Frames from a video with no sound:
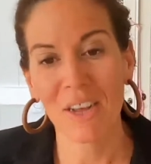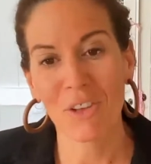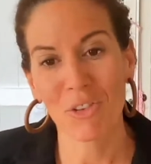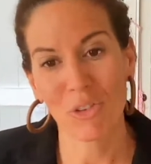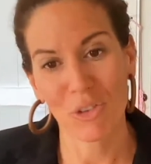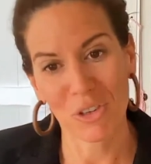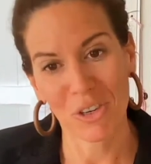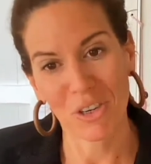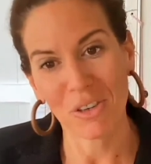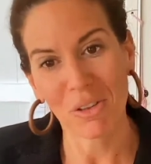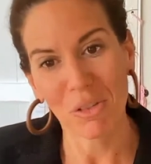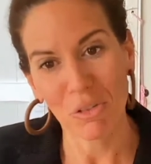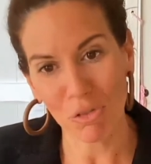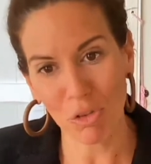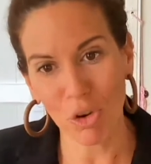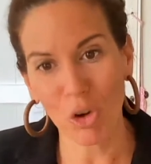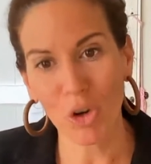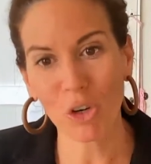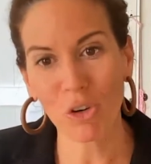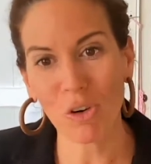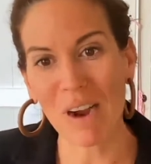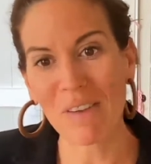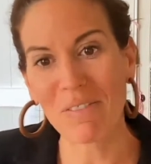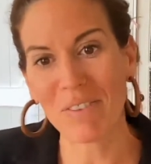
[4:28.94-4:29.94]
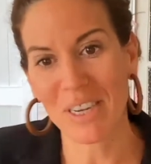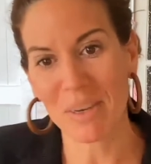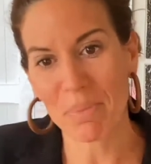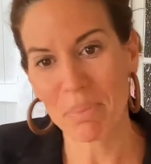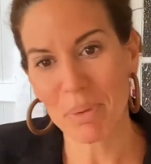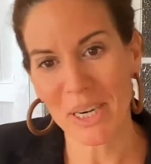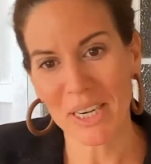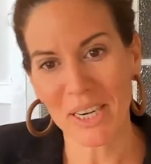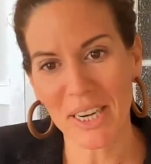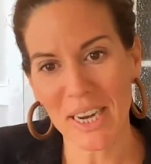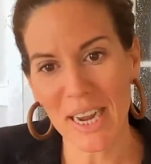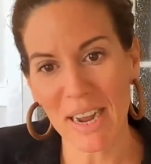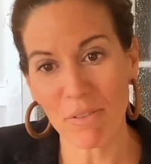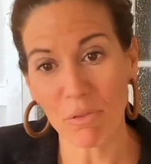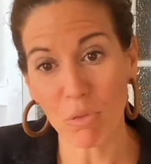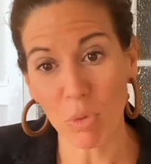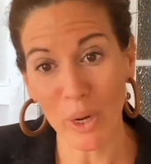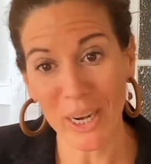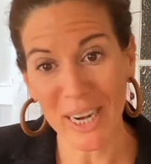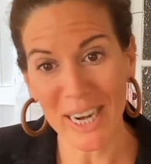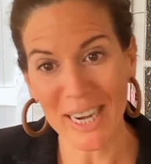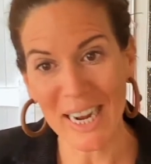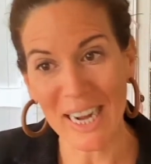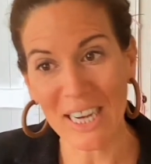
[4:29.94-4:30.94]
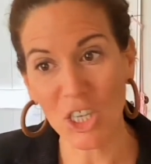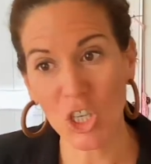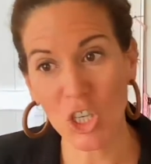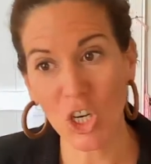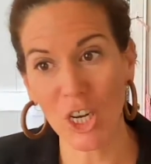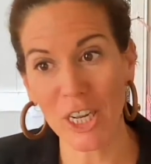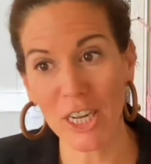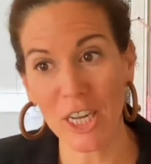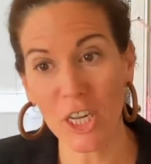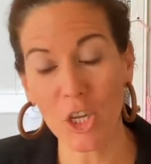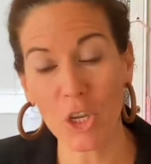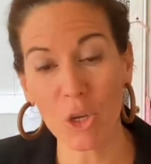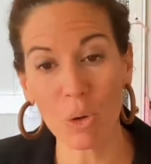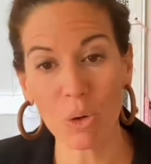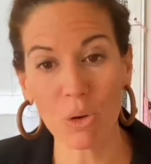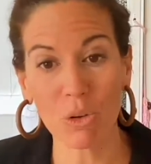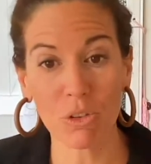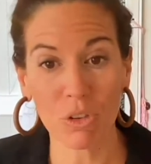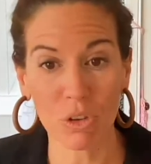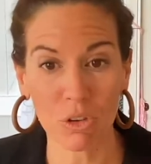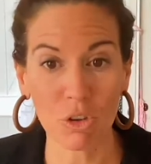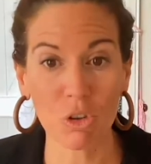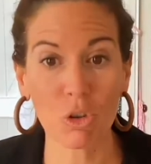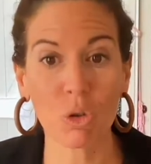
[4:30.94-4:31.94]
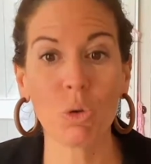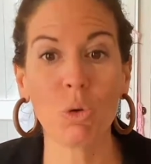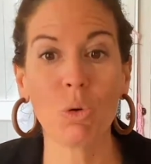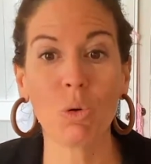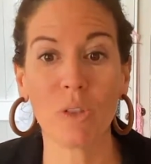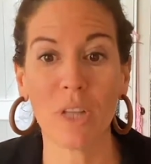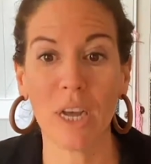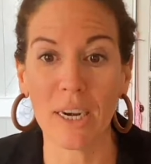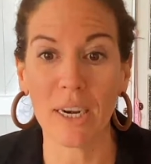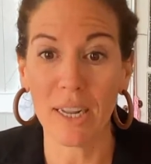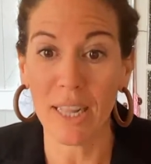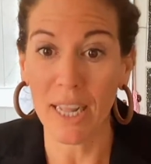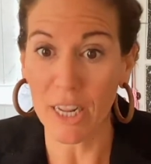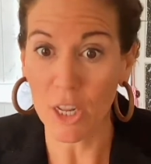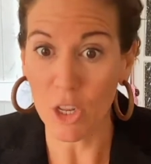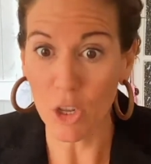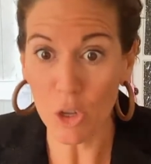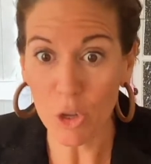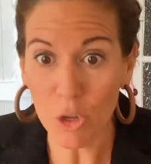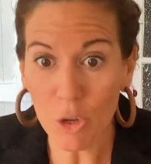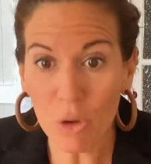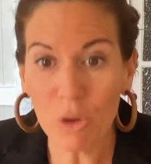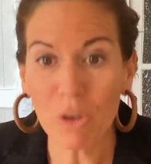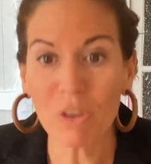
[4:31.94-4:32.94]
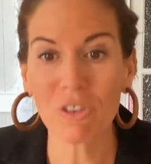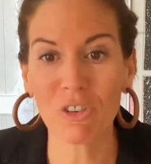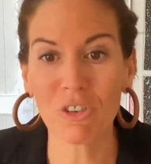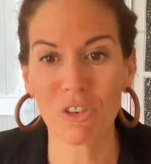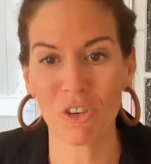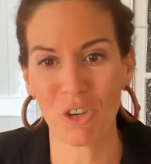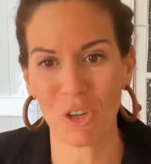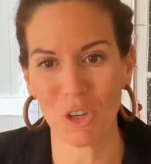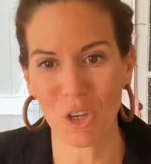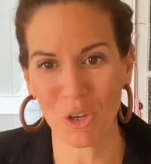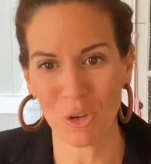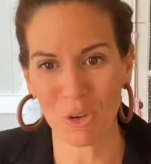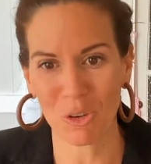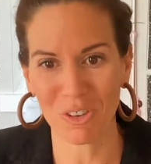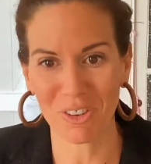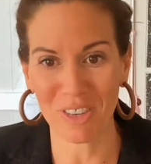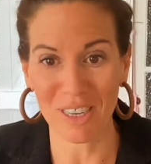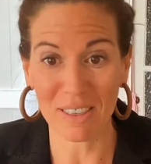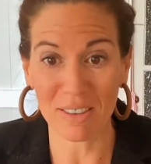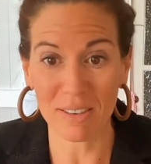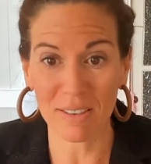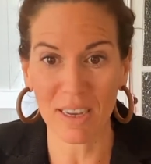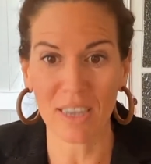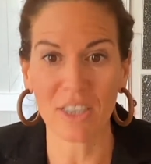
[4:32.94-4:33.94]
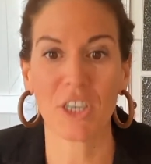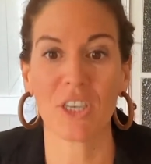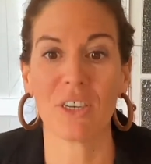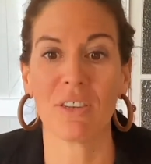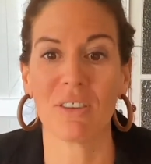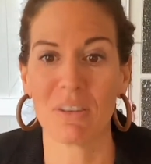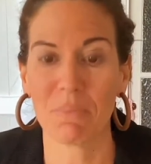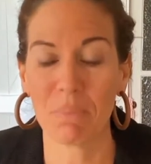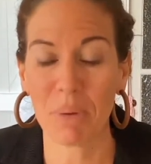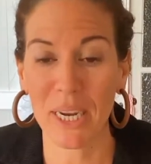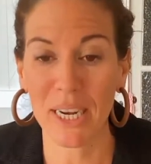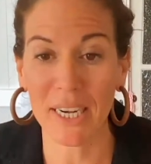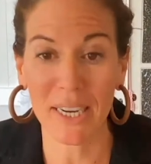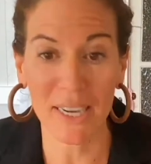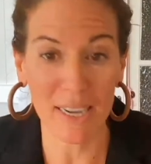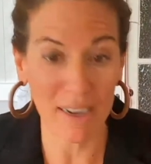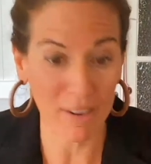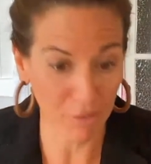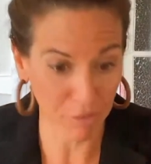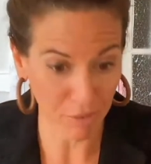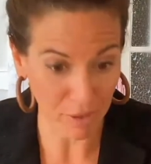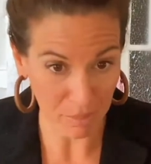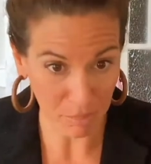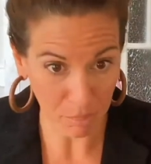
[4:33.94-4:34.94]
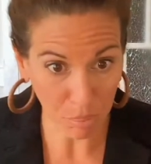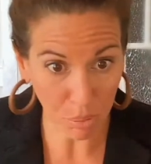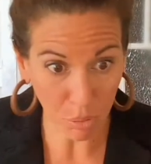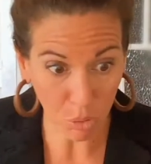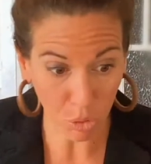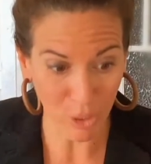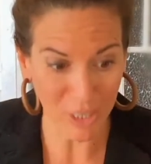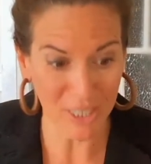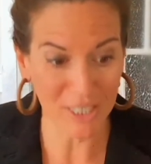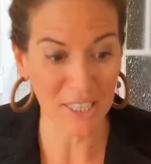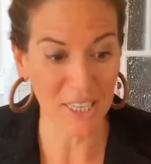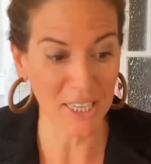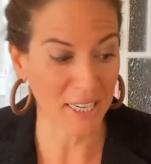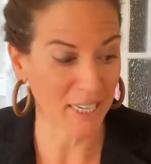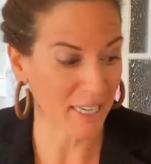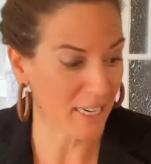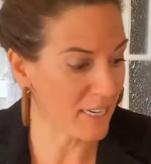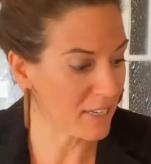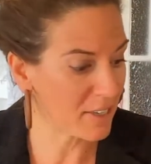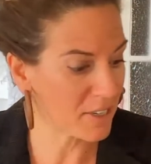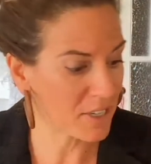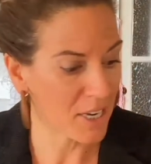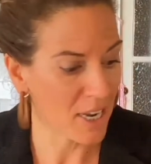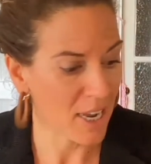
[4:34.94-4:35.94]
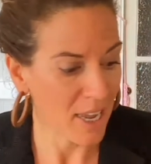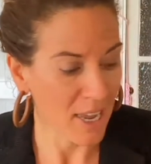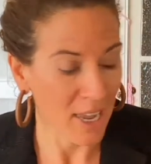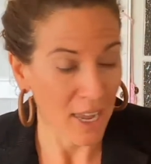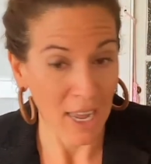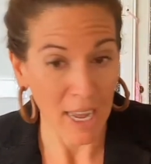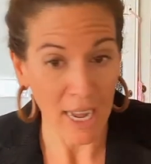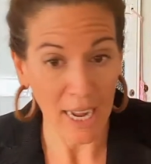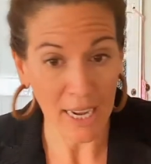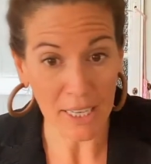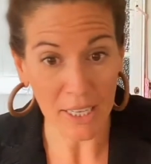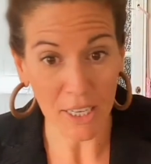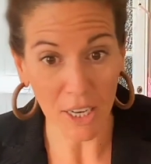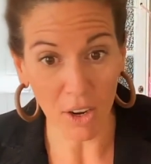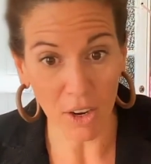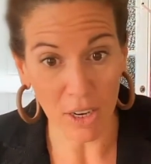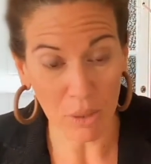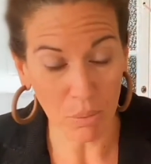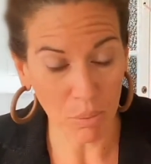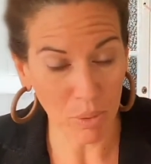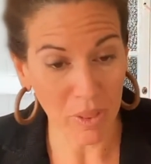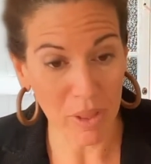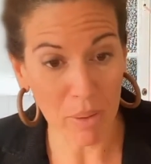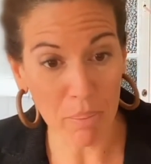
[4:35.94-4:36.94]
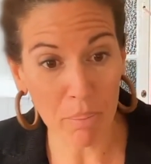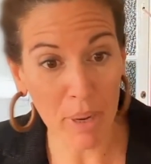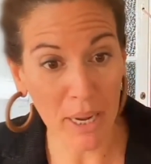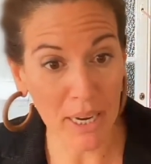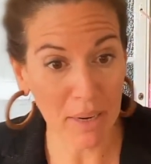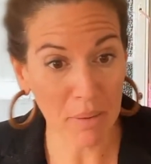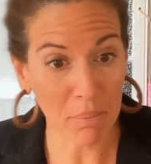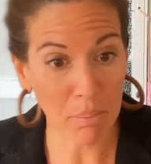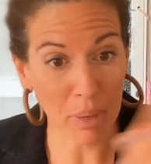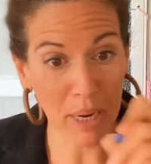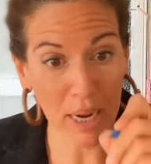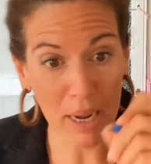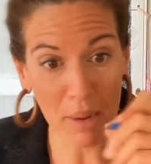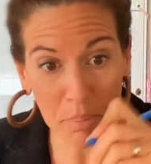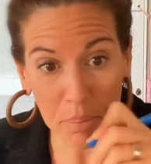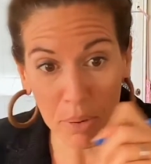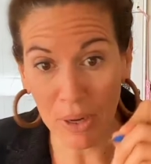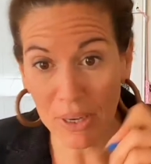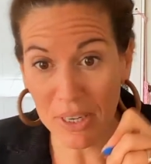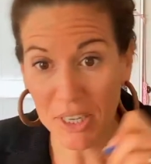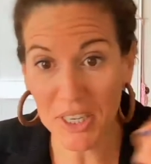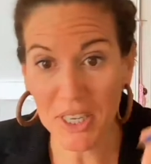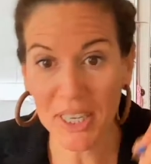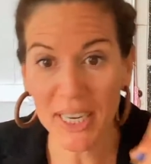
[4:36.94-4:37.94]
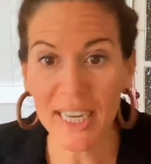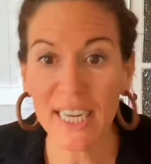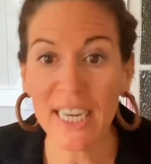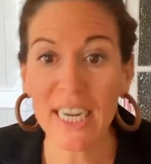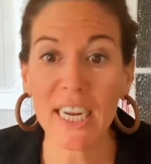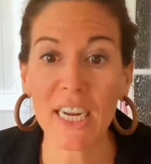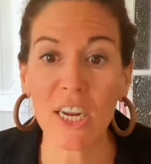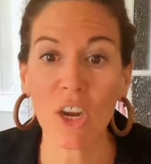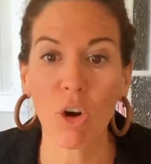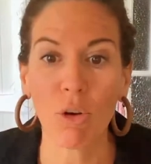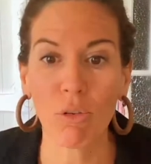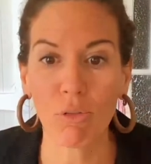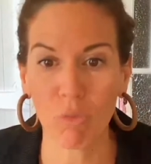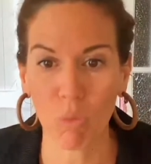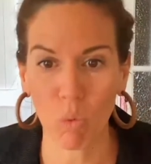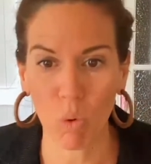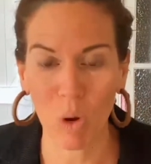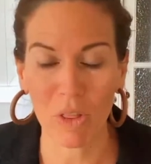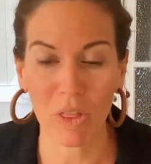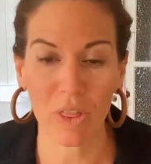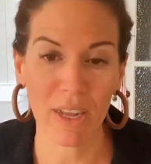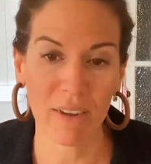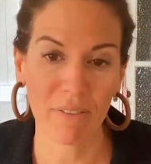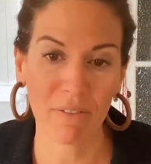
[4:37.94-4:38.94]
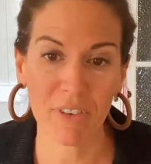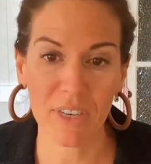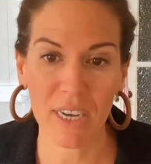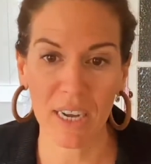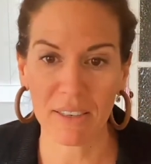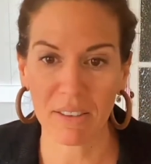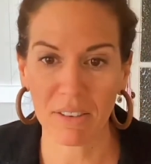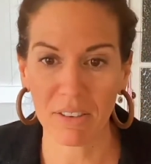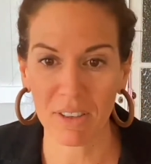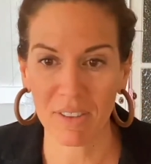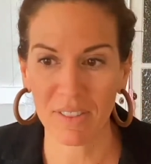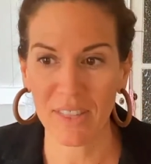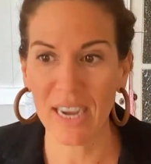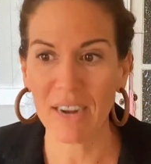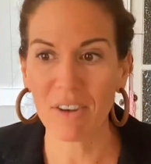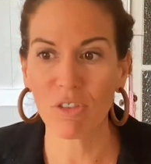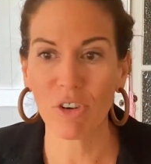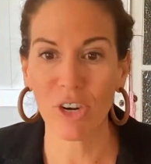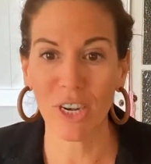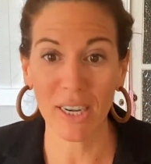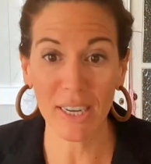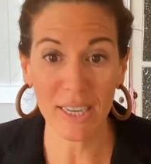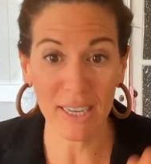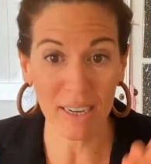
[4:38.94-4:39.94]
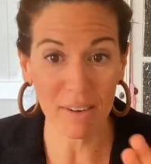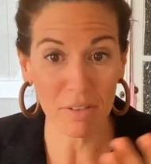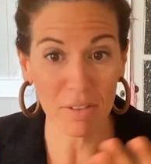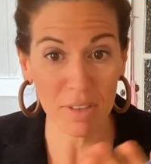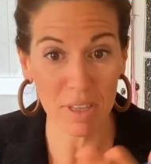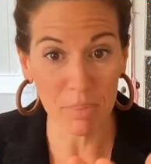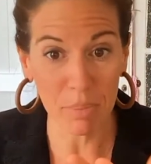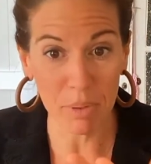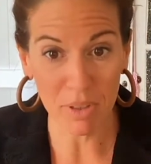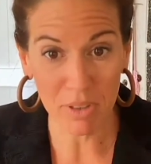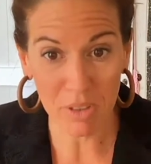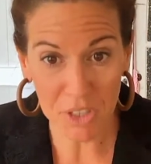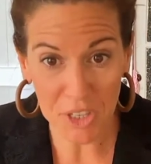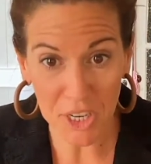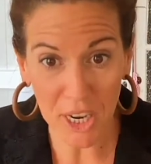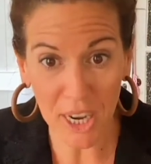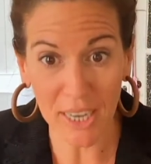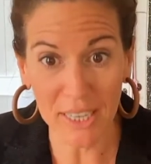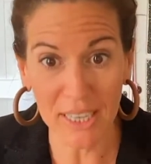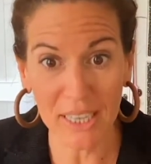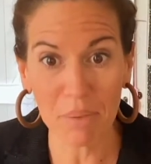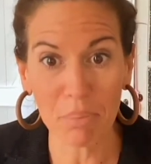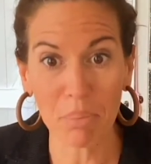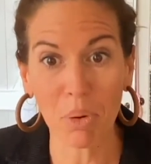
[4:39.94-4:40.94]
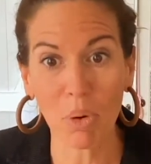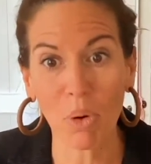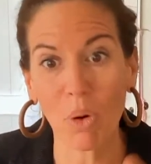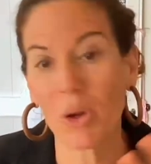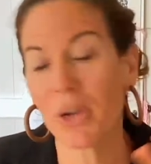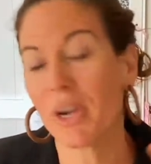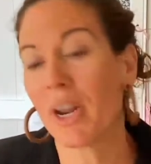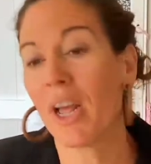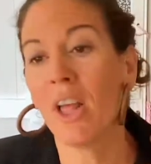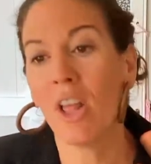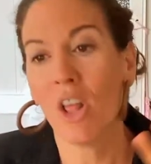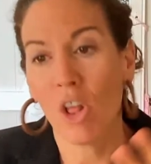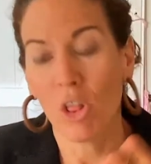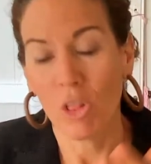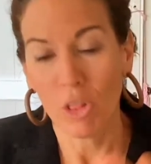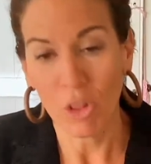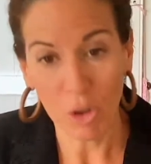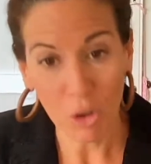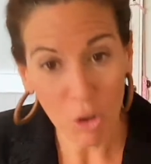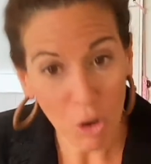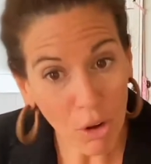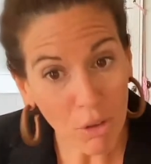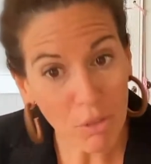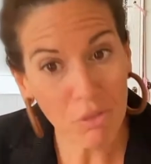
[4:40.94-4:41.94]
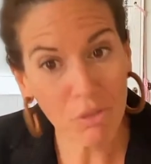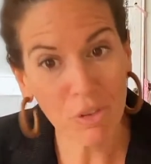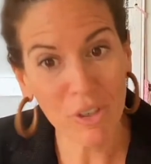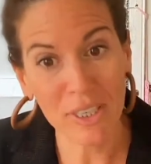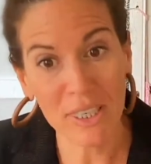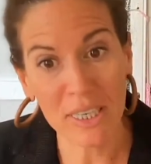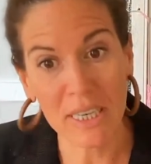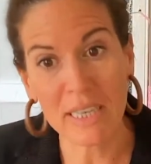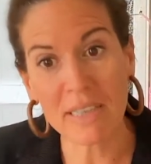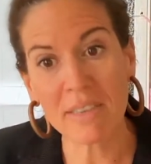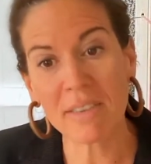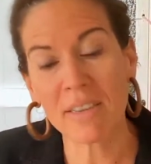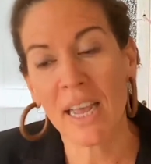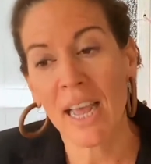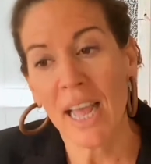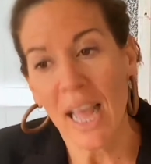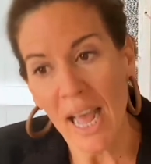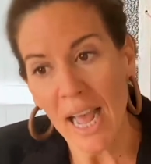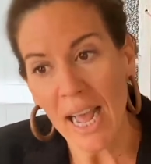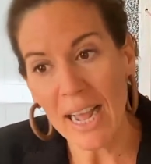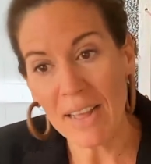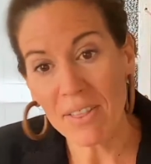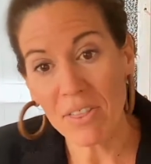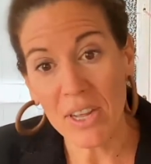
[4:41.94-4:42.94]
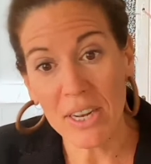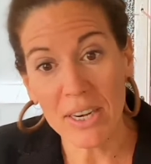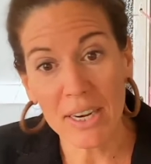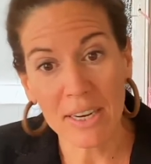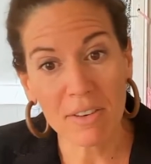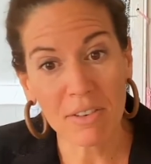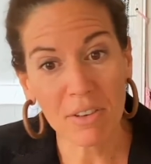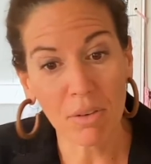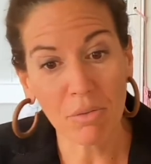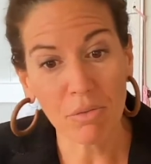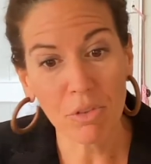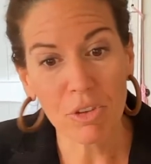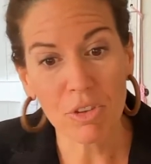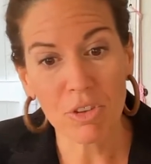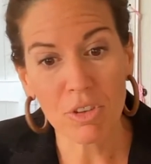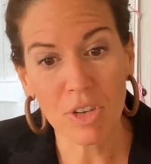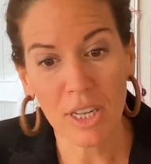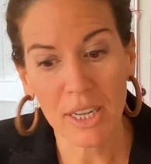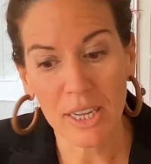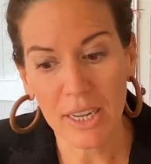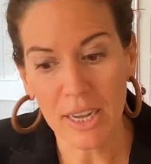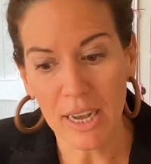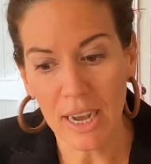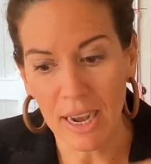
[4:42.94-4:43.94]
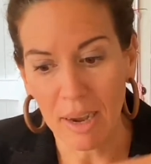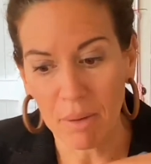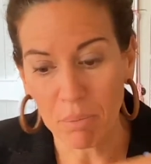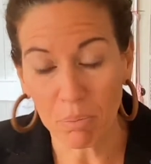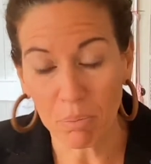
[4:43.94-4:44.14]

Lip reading: So through Gravity PDF, we can actually use a tool that they're used to using, such as a PDF, and printing it and going with a pen and paper and ticking off what they've done. So that really gives them a starting point, the confidence, and then it's obviously